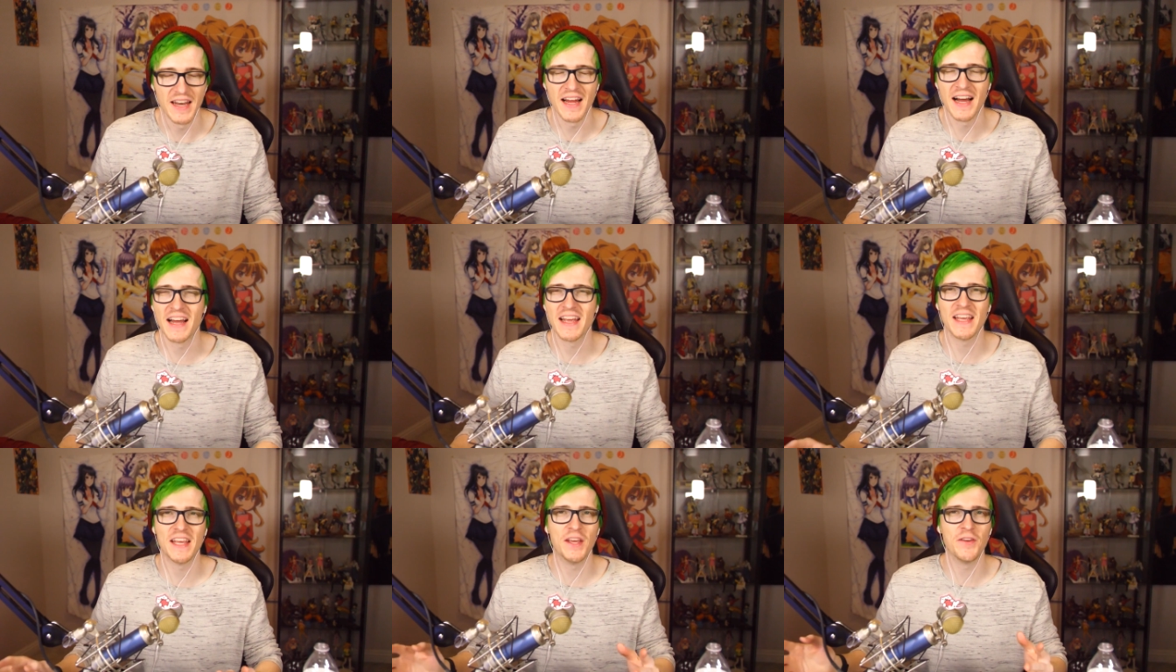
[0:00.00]
And
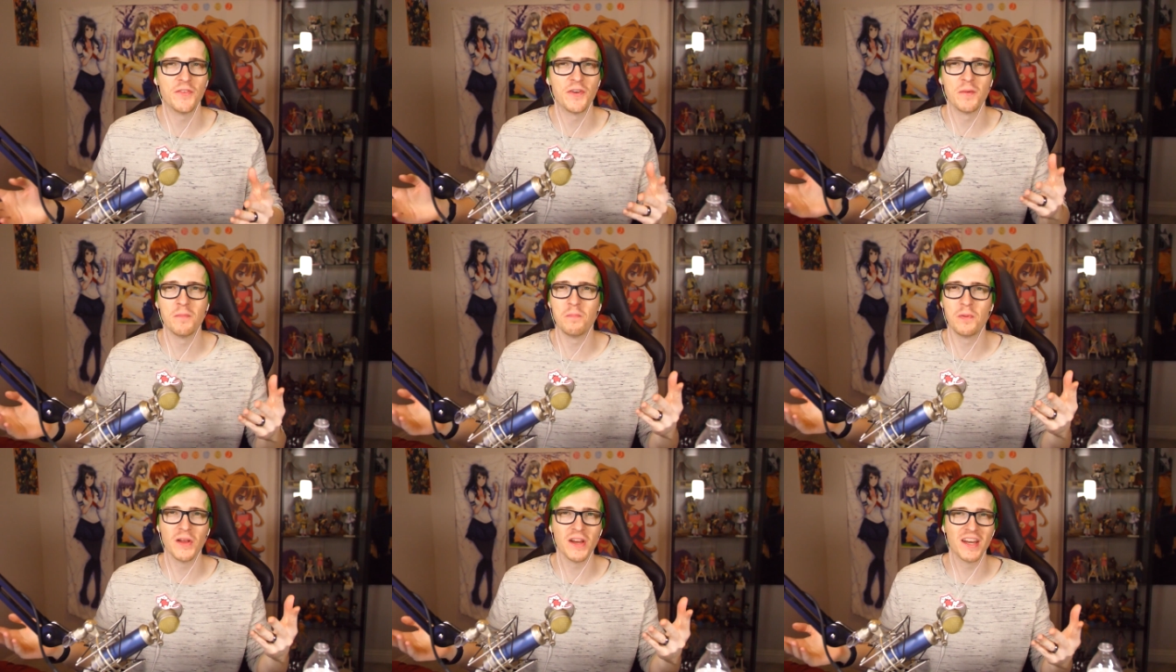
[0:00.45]
I
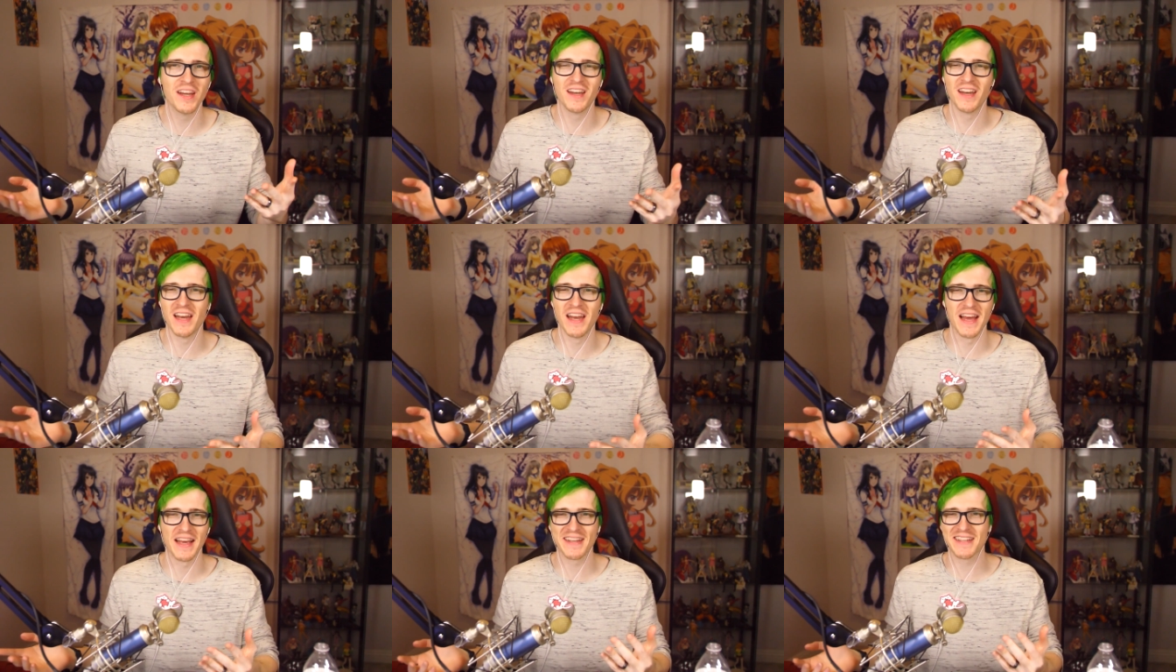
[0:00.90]
even beat
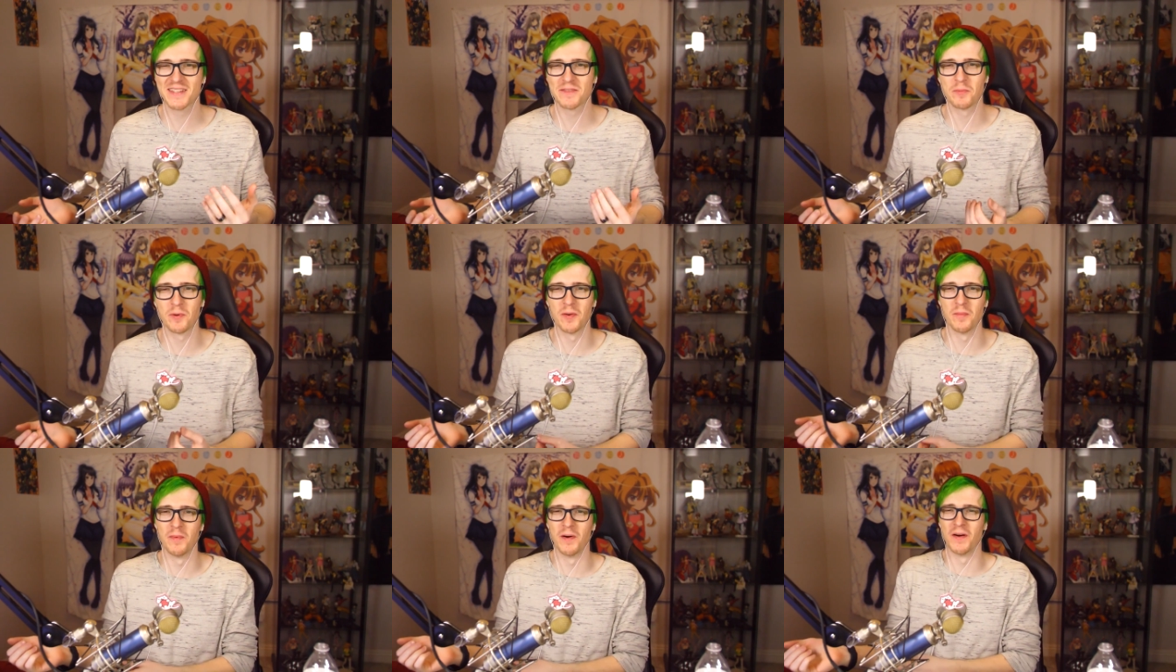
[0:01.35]
it in
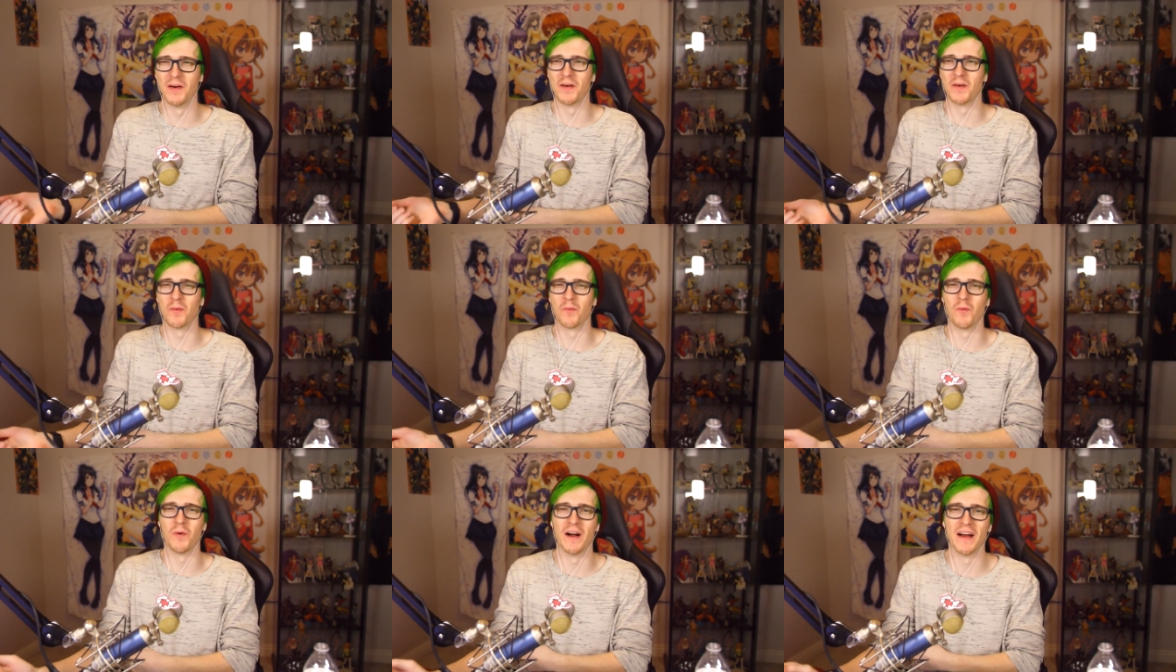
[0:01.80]
expert
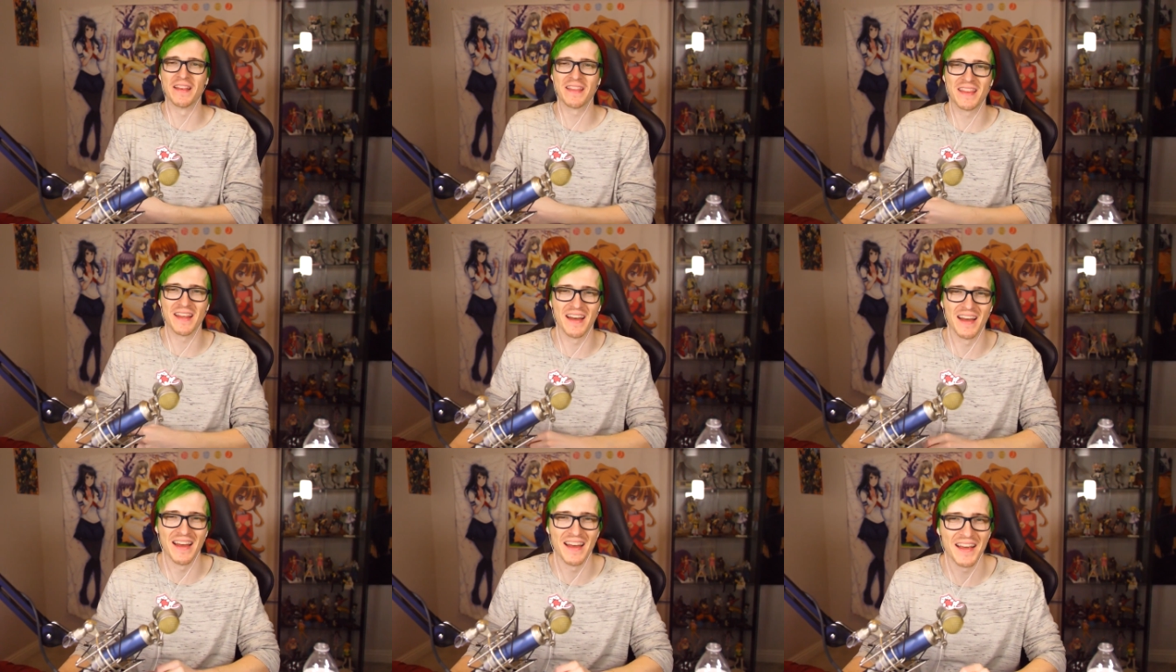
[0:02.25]
mode.
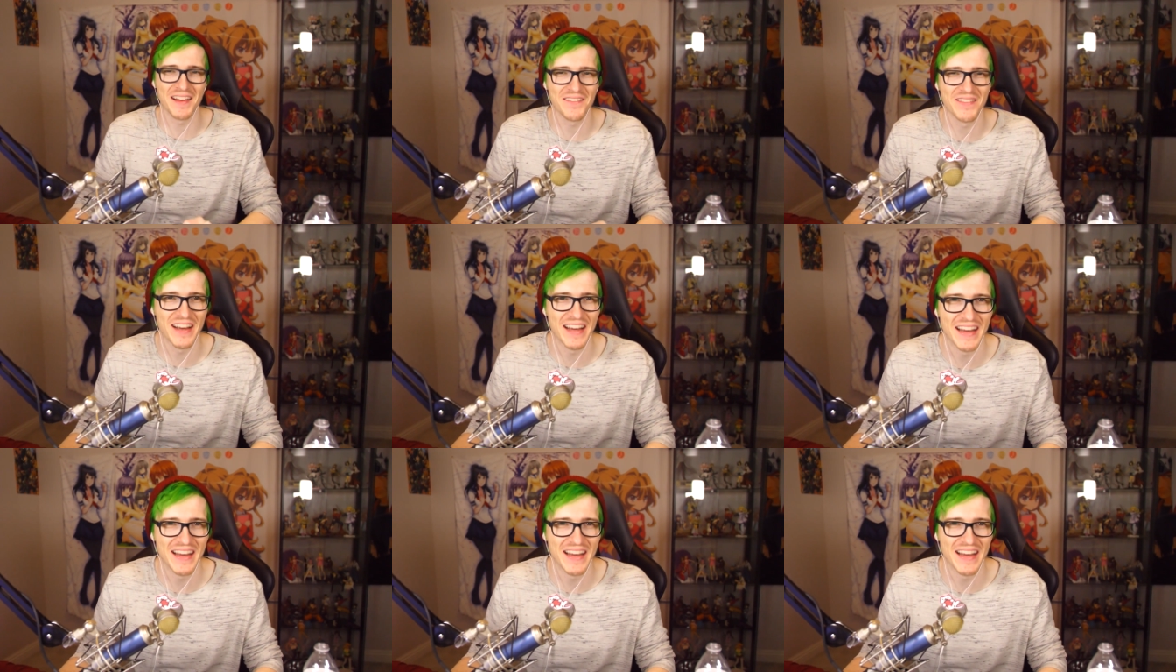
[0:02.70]
What the heck,